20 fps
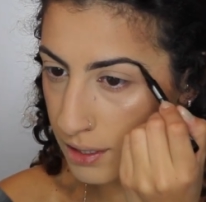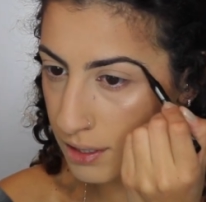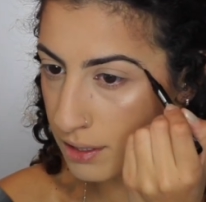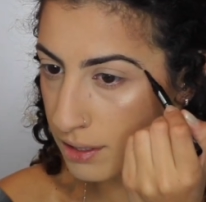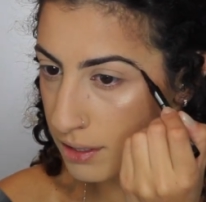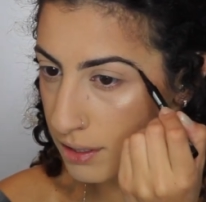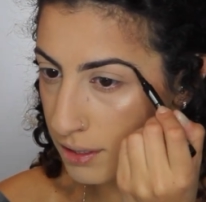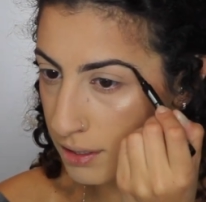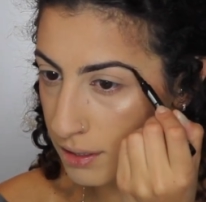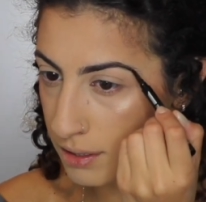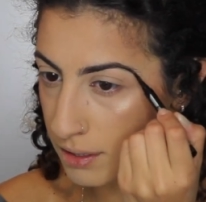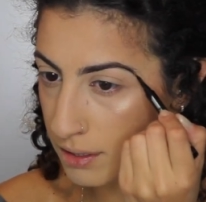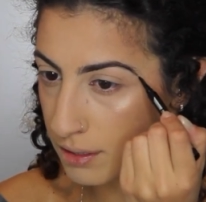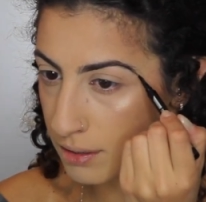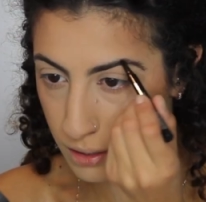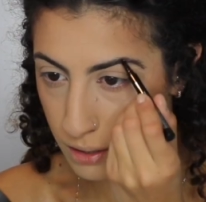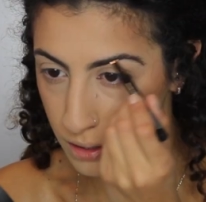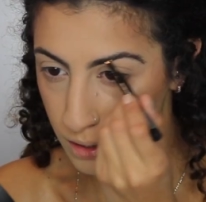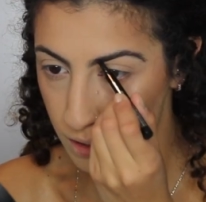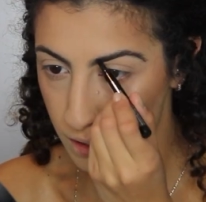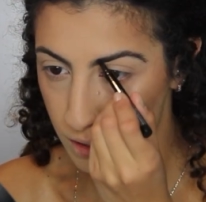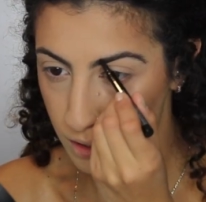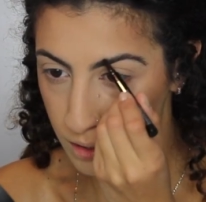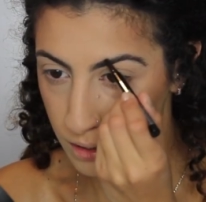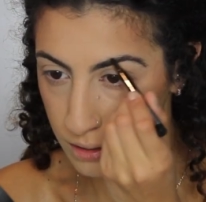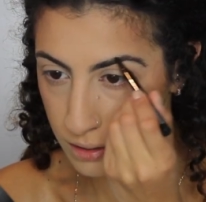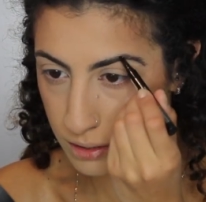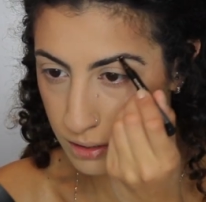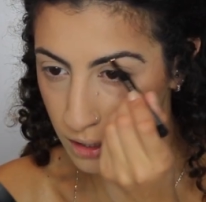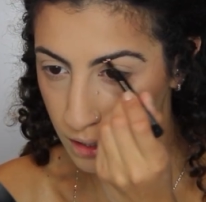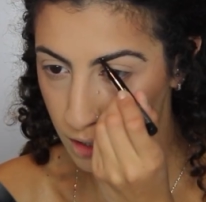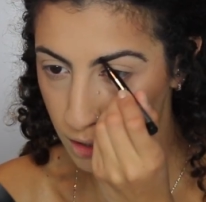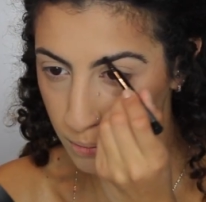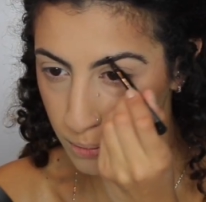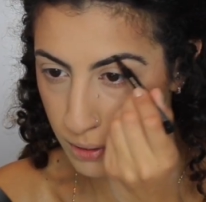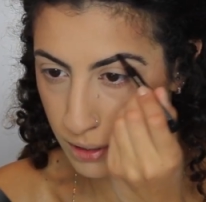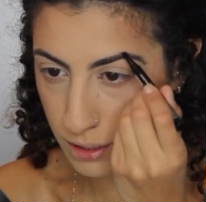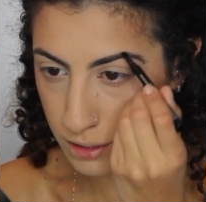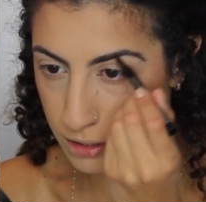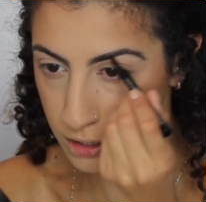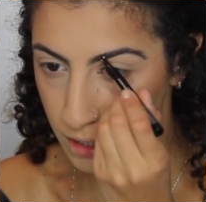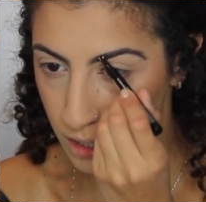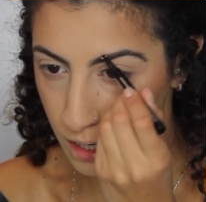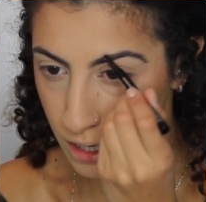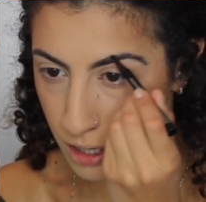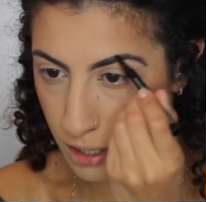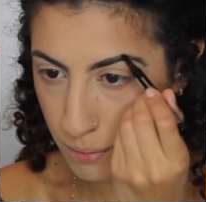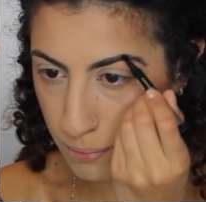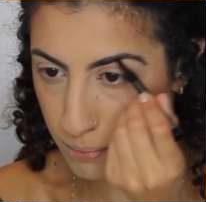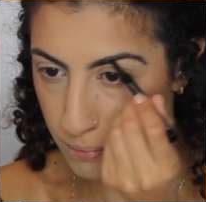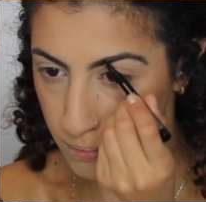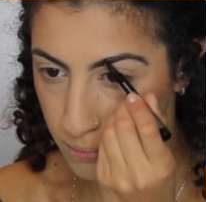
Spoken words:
this. Just a little bit on top.